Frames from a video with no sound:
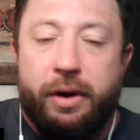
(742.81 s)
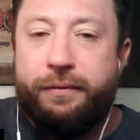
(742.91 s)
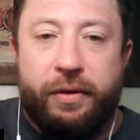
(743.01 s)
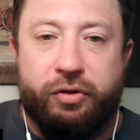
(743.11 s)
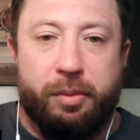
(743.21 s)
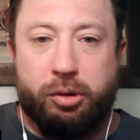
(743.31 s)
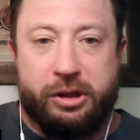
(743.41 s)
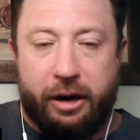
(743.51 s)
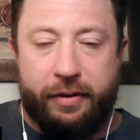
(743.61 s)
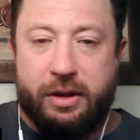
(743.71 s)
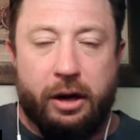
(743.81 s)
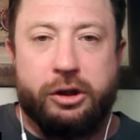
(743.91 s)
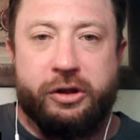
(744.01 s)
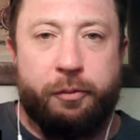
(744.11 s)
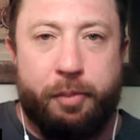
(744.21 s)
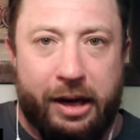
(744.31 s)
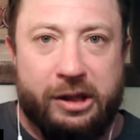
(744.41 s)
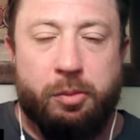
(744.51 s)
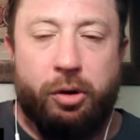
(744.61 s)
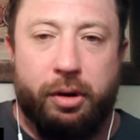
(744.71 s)
15% of the touches if
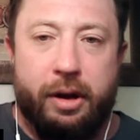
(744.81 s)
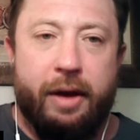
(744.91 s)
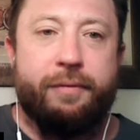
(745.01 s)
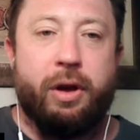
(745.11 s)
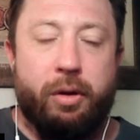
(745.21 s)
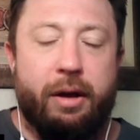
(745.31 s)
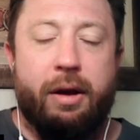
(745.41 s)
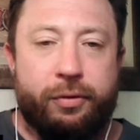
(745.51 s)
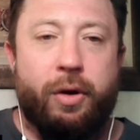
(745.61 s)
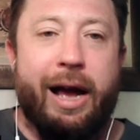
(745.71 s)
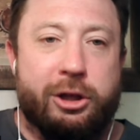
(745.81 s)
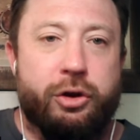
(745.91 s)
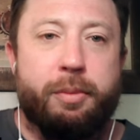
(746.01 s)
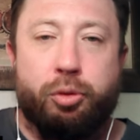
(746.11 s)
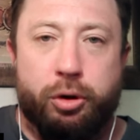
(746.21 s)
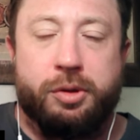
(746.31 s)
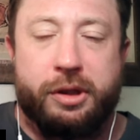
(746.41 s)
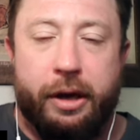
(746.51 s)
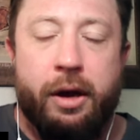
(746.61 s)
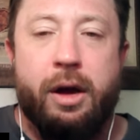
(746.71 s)
possible, if they're actually producing,